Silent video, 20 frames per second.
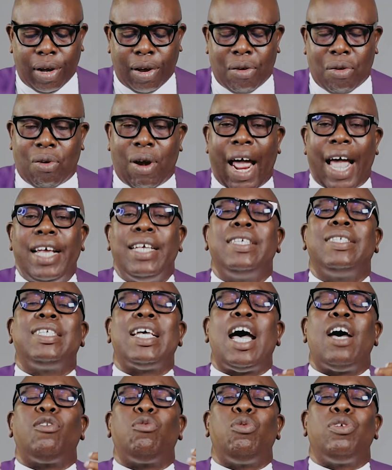cries
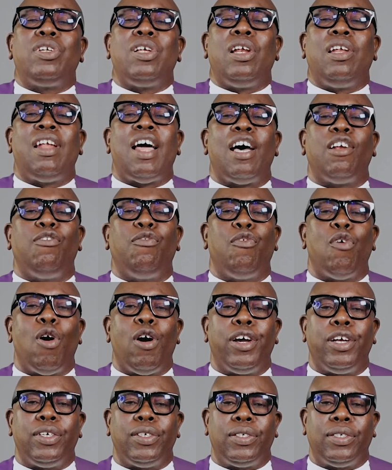out with a loud
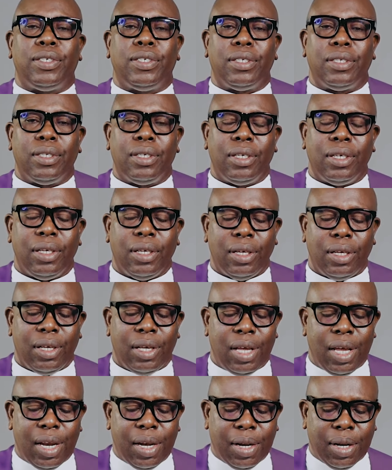voice
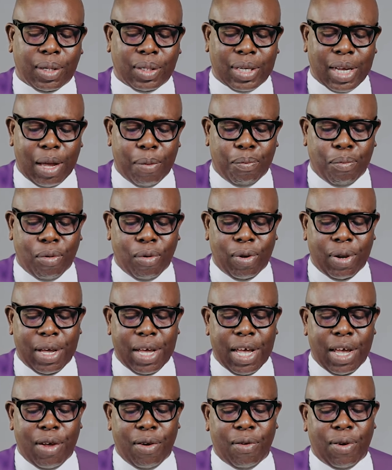in the temple
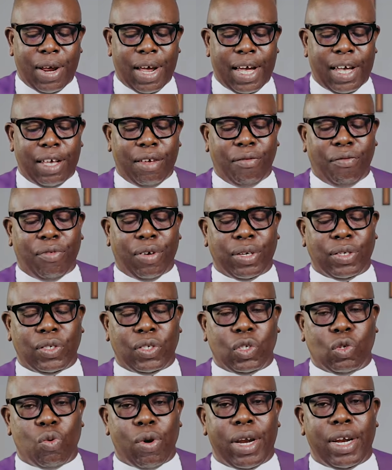area in verse
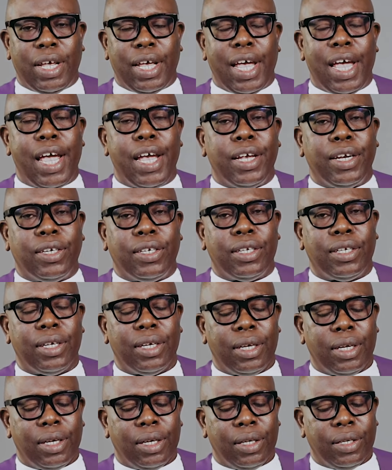28,
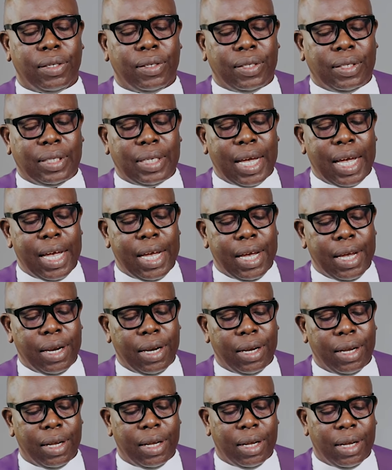
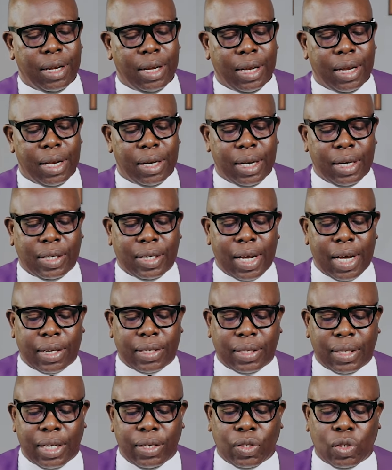saying, the
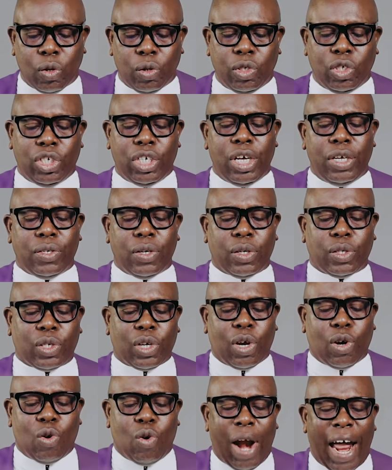text says, so Jesus
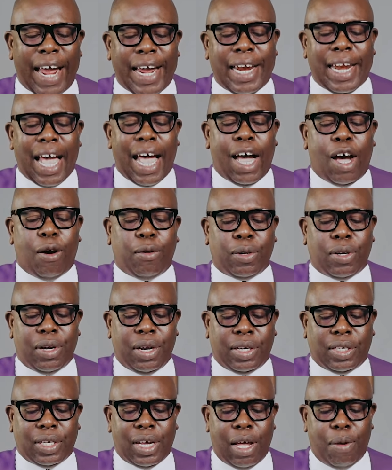cried out in
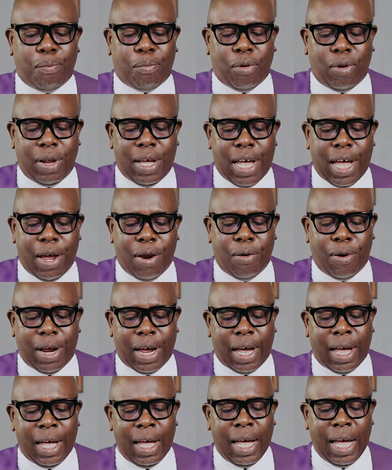the temple
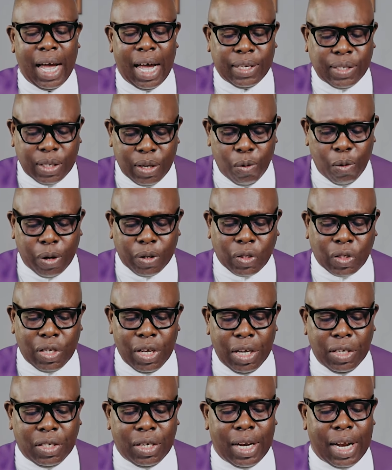area as he was
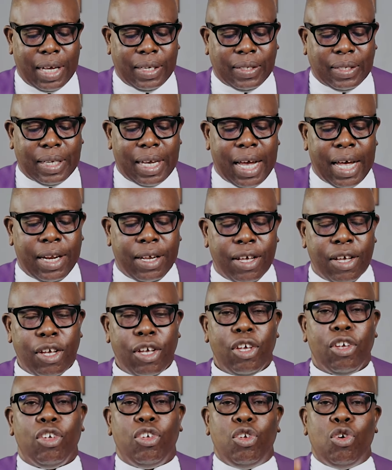teaching and said,
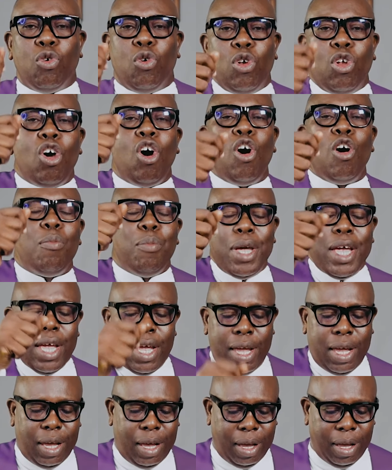you know
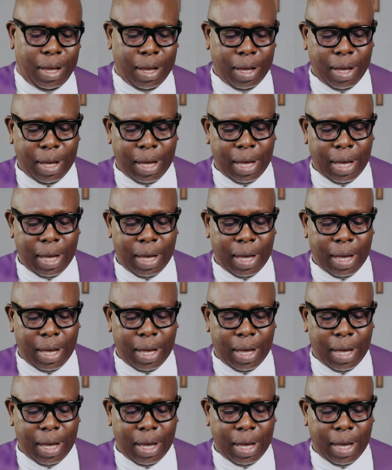me